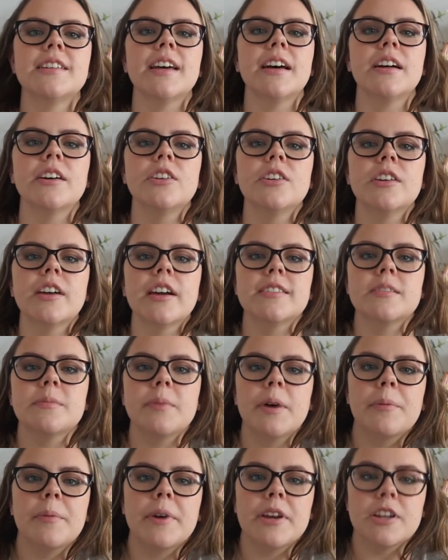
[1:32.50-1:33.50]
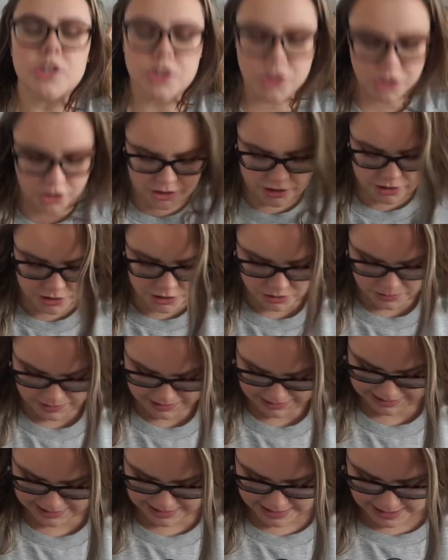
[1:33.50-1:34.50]
tell you guys about my shirt. So it
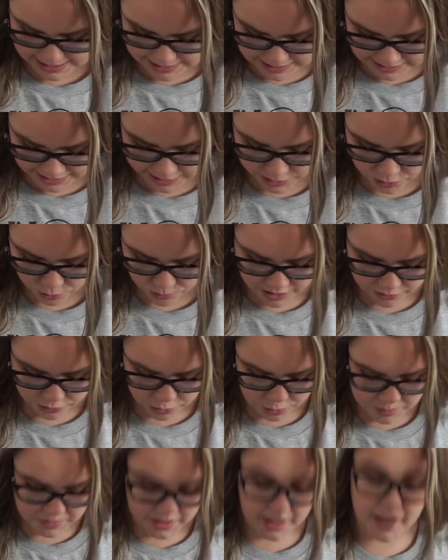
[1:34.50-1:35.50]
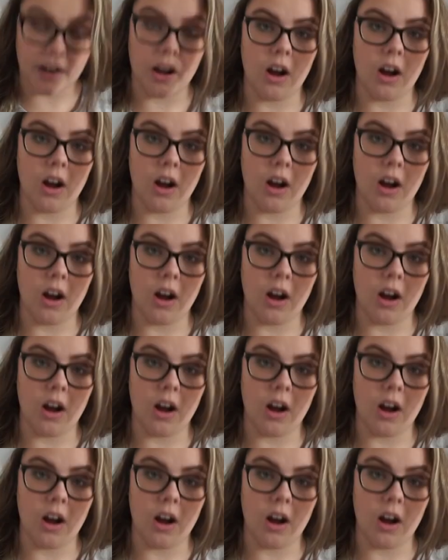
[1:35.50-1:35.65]
says I'd rather be at